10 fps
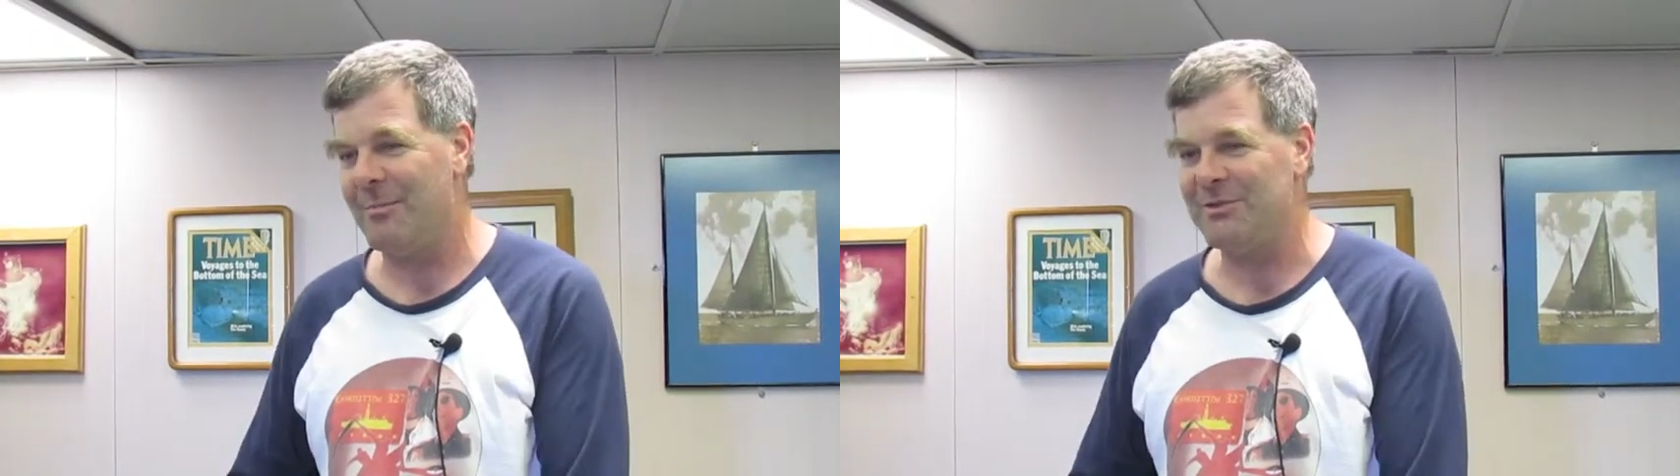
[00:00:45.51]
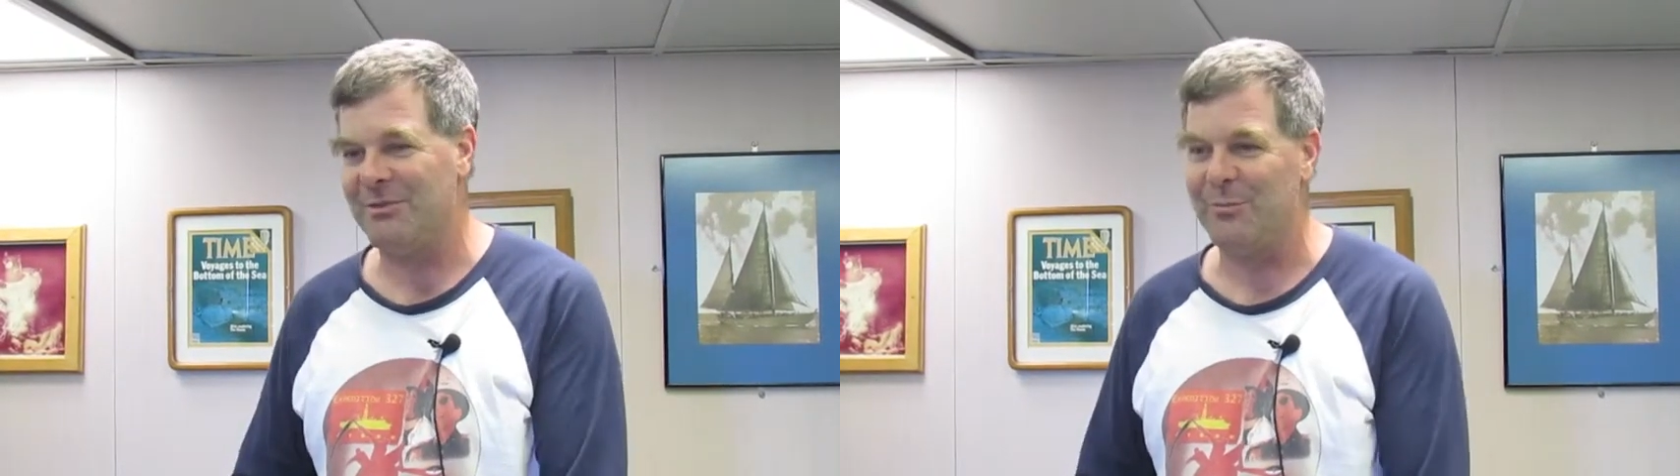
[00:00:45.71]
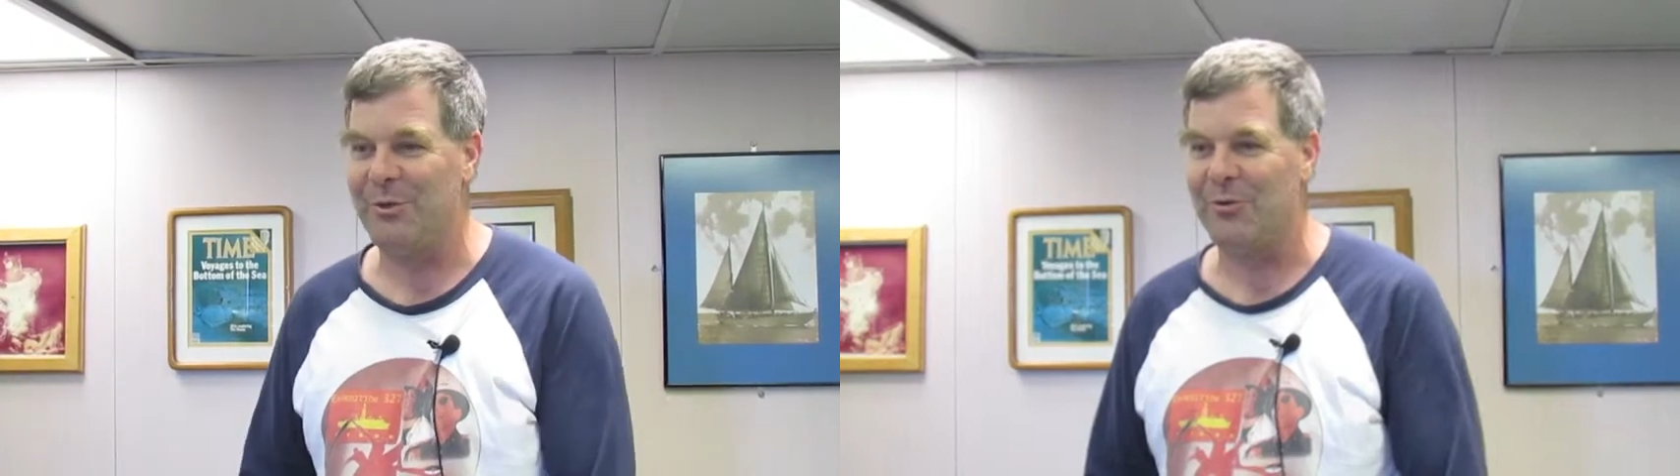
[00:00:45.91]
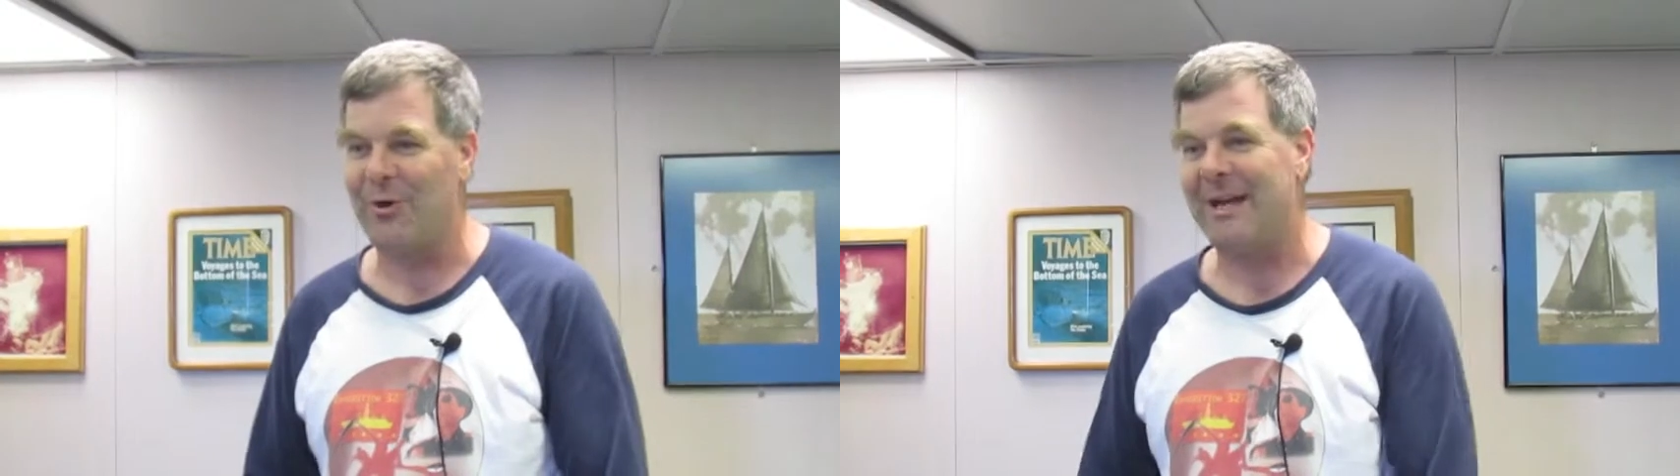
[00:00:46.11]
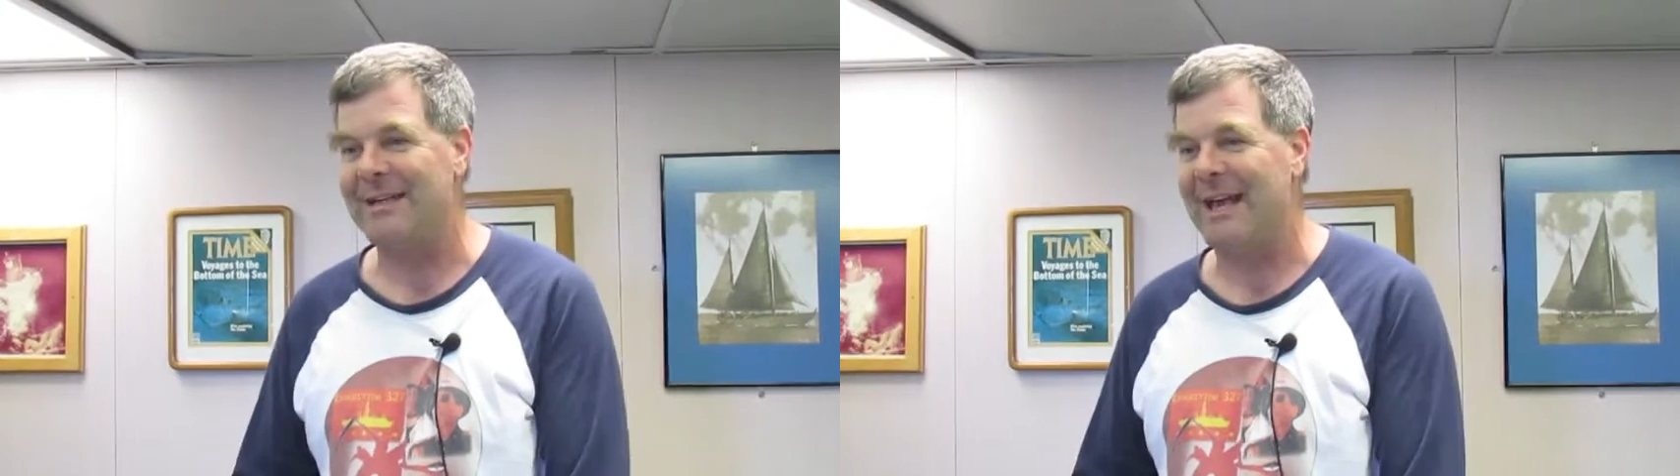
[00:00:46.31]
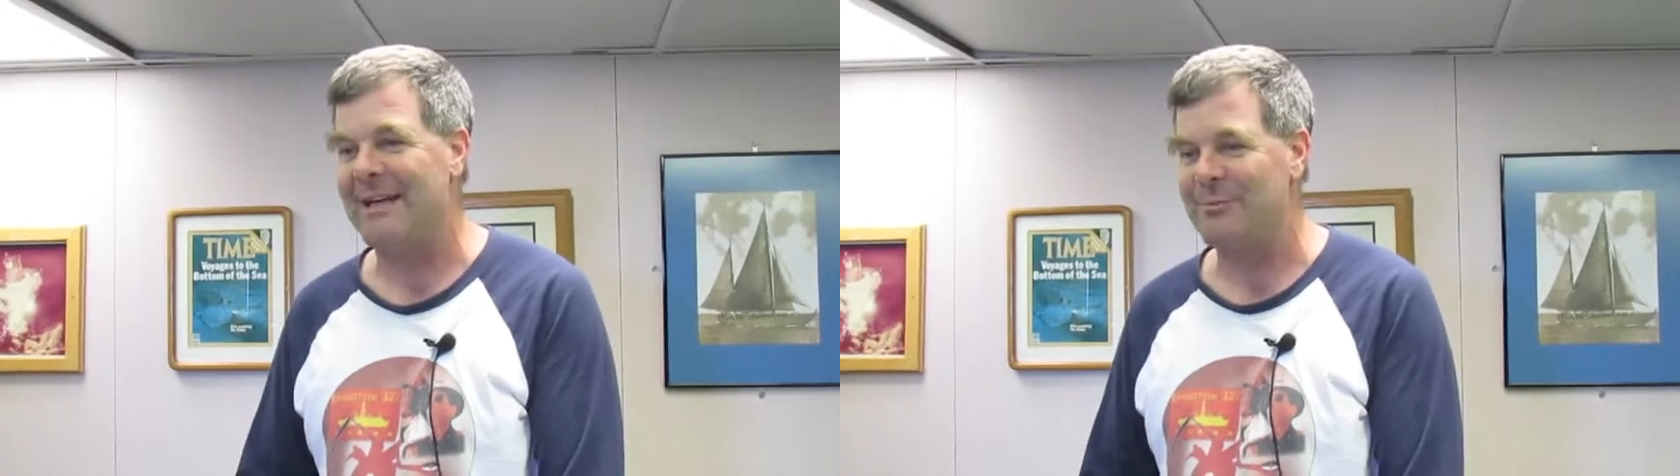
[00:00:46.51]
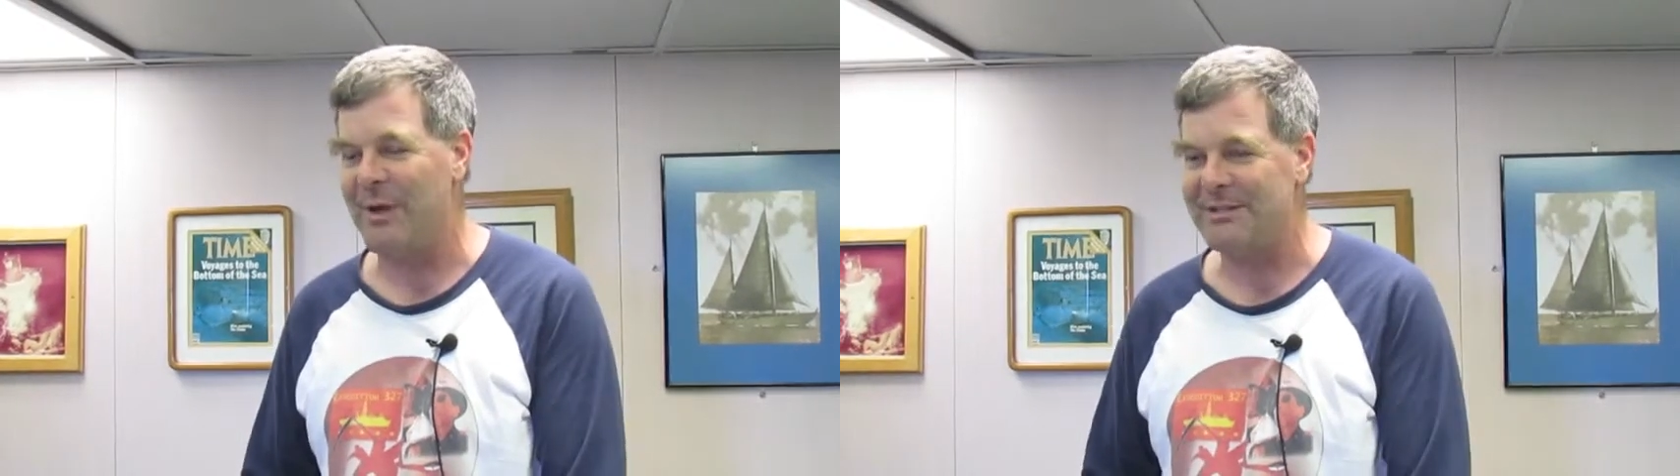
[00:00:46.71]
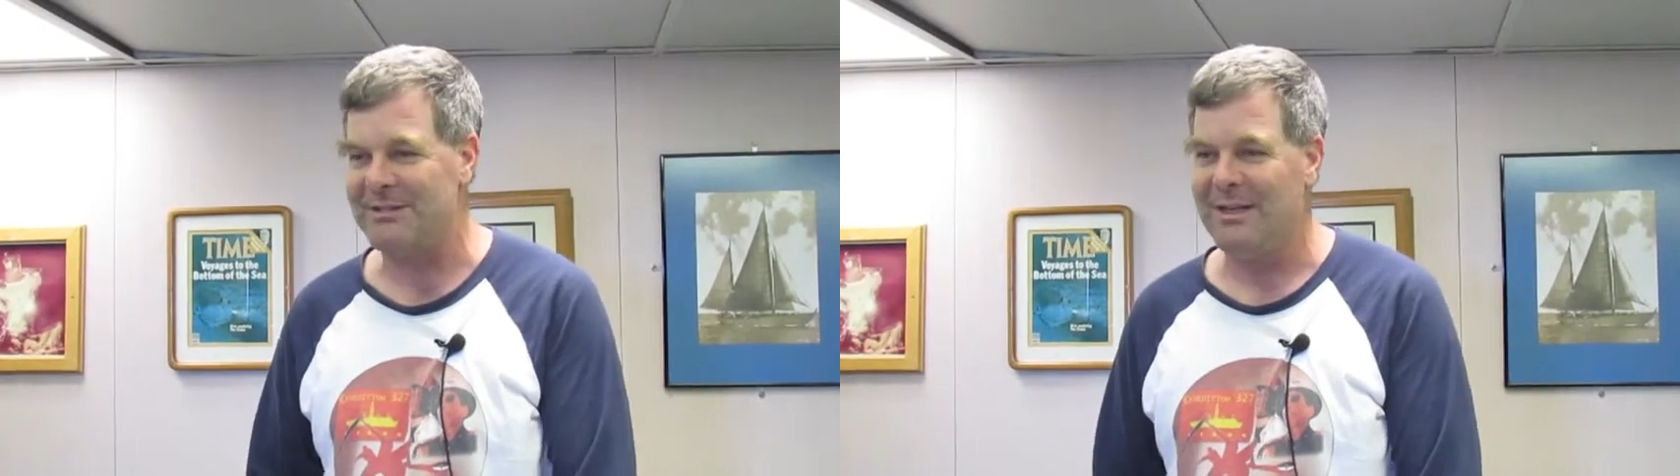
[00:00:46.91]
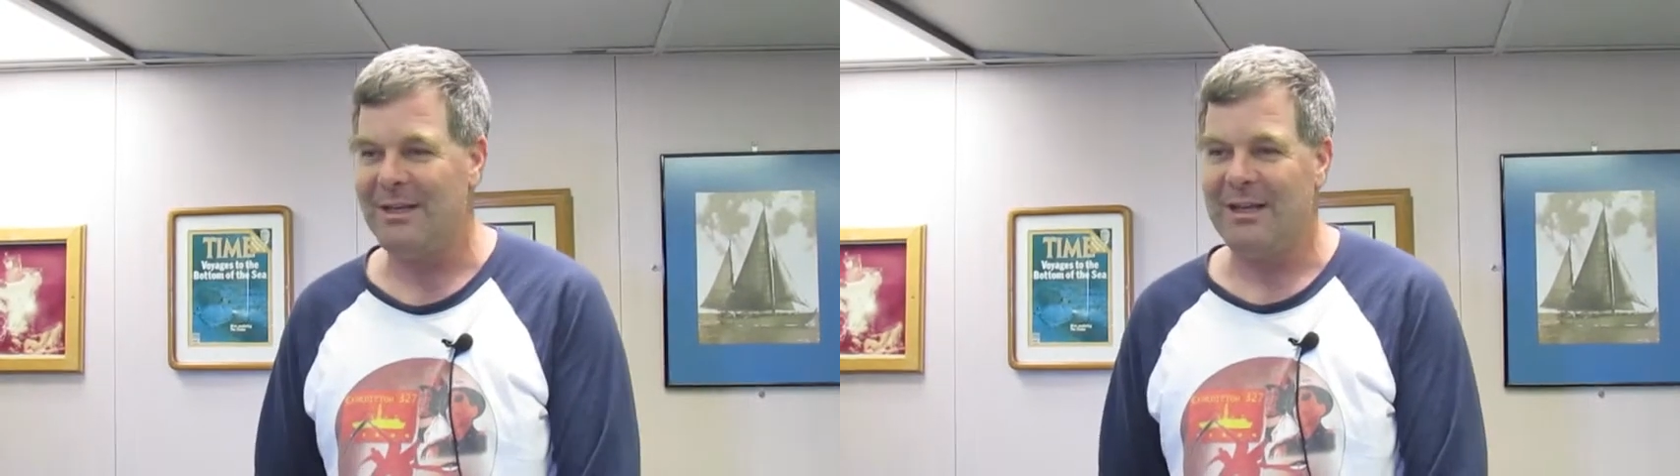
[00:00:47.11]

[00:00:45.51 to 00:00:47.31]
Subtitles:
bunch of bureaucratic aspects,